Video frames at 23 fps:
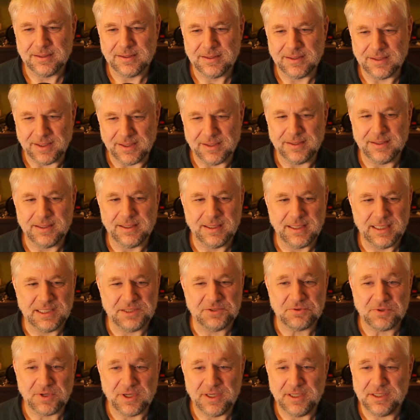Yeah,
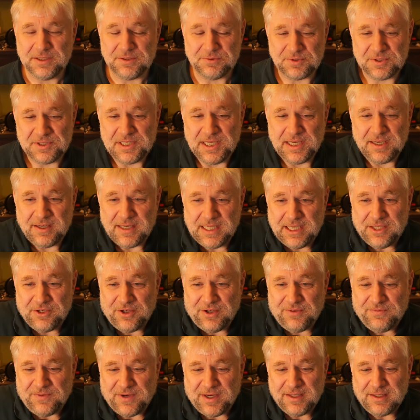Inter interestingly
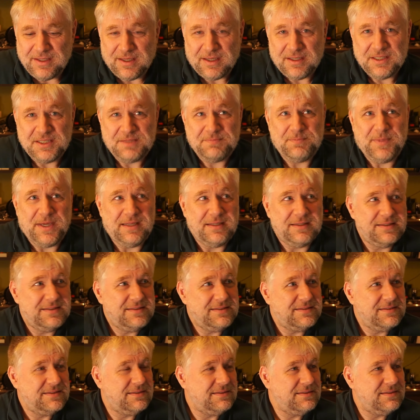enough, I, I spent